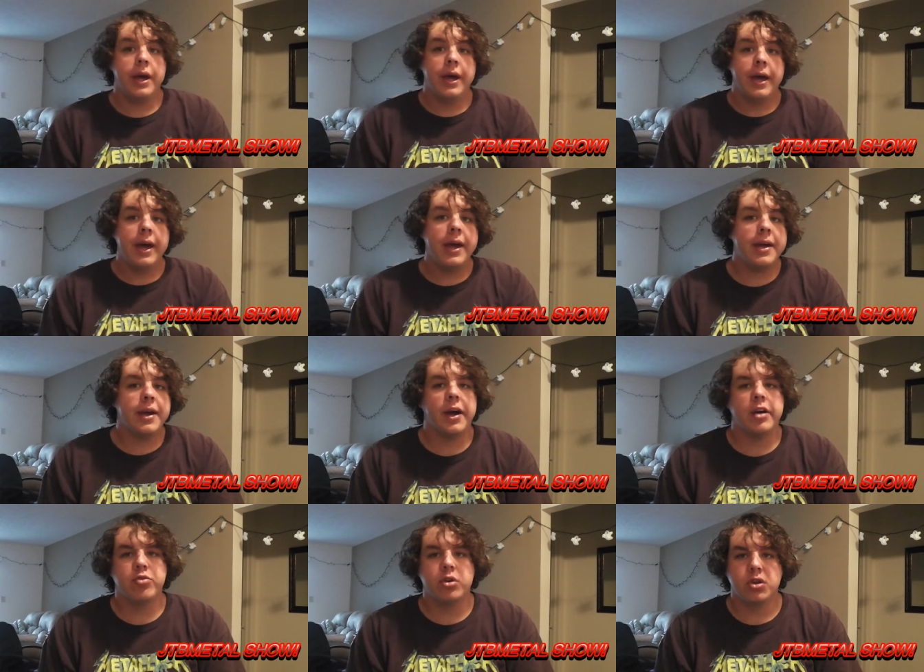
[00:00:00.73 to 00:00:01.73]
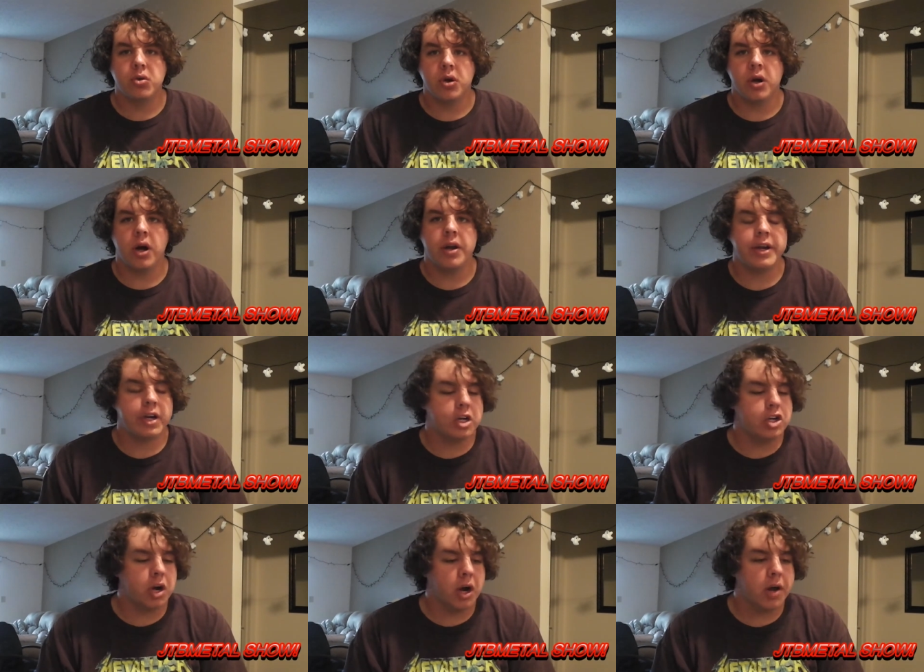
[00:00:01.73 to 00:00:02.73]
Hey guys, what's going on here?
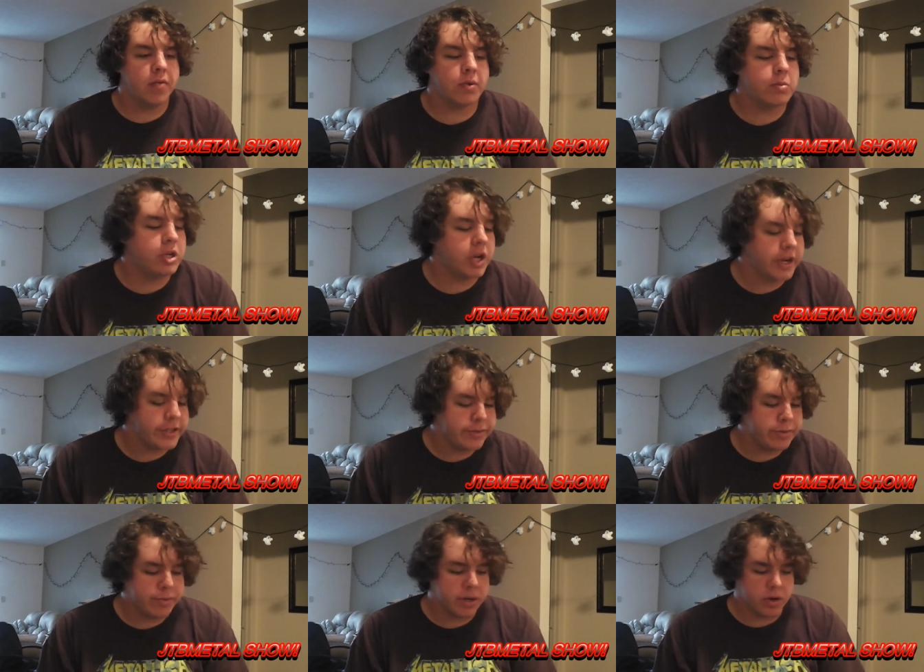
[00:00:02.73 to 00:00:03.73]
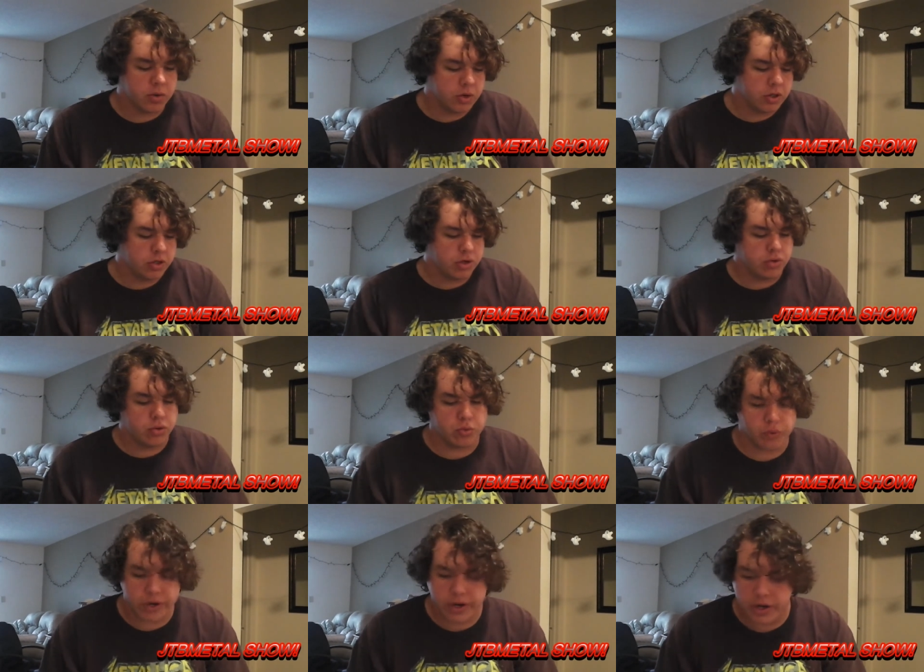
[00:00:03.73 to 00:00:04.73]
John from JTB Metal
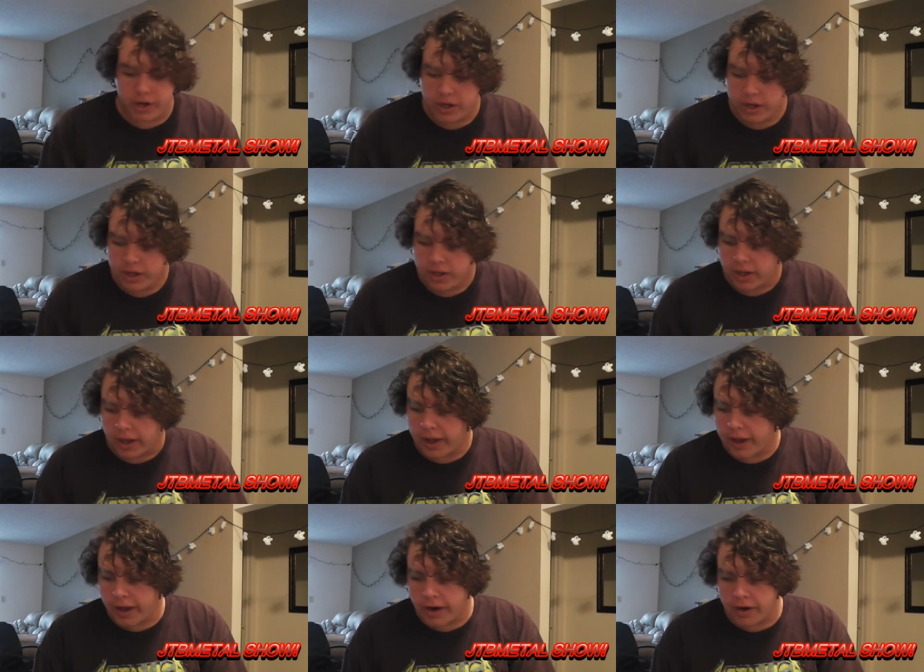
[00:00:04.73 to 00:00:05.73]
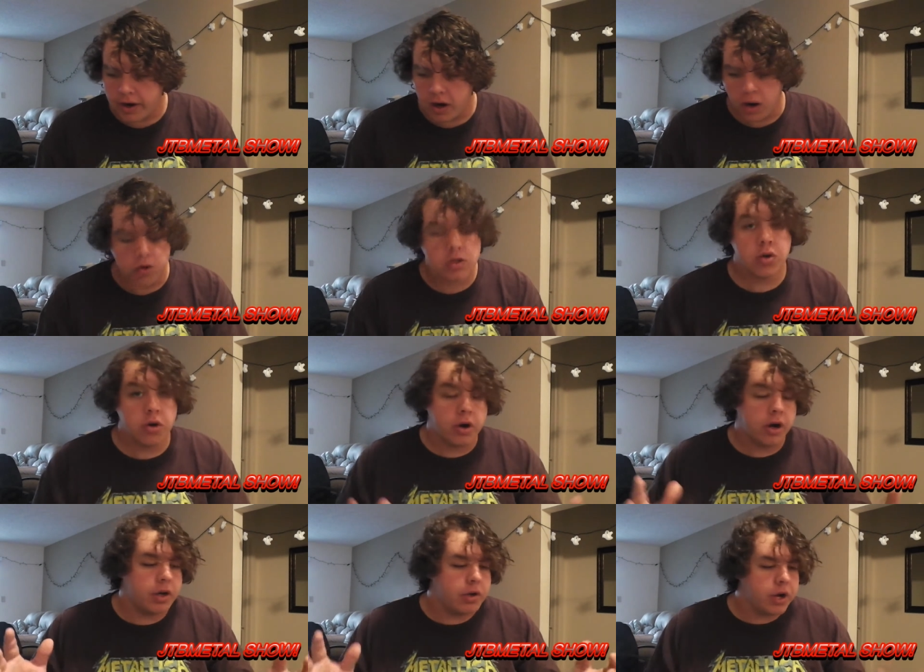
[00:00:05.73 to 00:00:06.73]
123. And uh, what's going
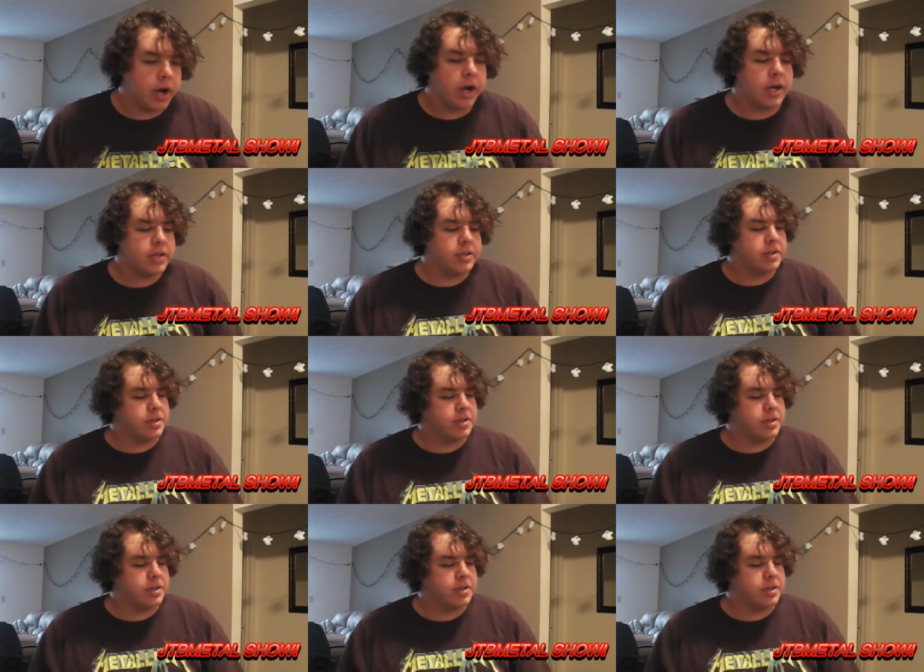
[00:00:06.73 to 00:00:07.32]
on, you guys?